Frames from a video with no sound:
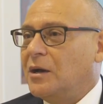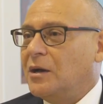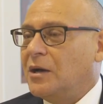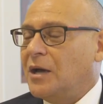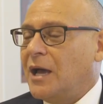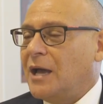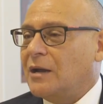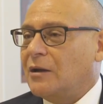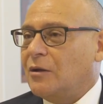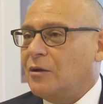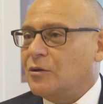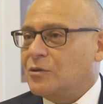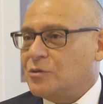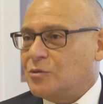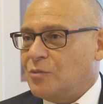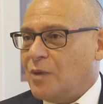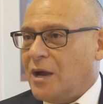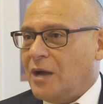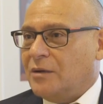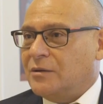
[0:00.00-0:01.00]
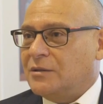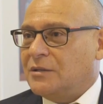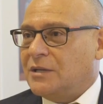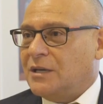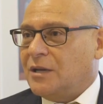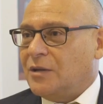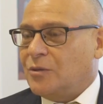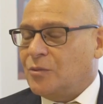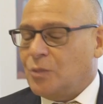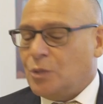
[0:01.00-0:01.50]
analogues around
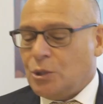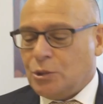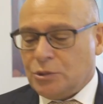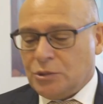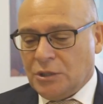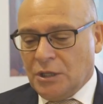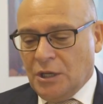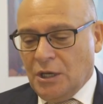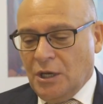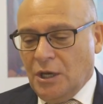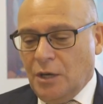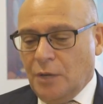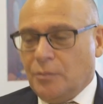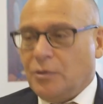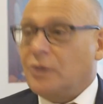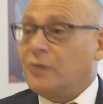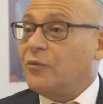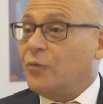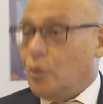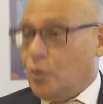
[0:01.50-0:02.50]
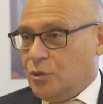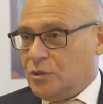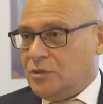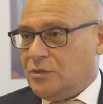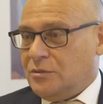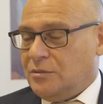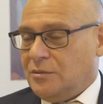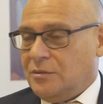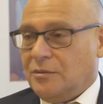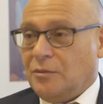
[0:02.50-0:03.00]
the world, but of course
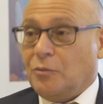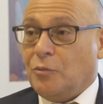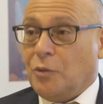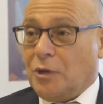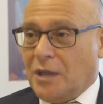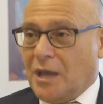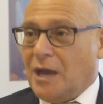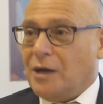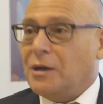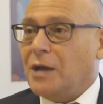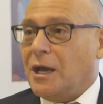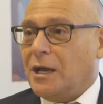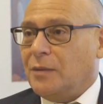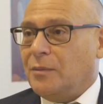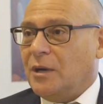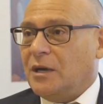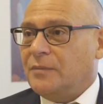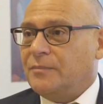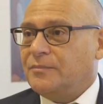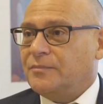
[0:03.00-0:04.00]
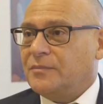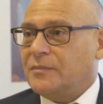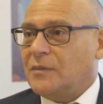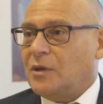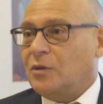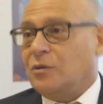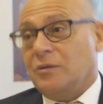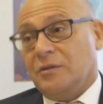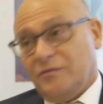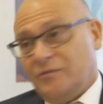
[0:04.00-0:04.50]
with our neighbour,
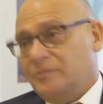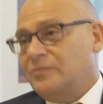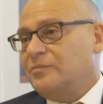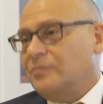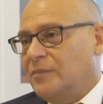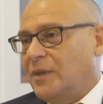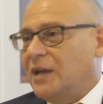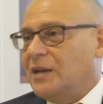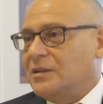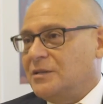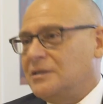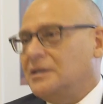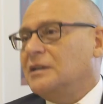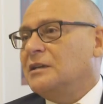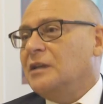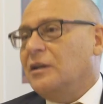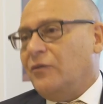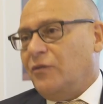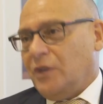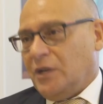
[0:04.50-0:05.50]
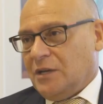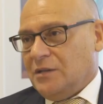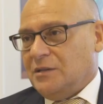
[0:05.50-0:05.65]
who have made a significant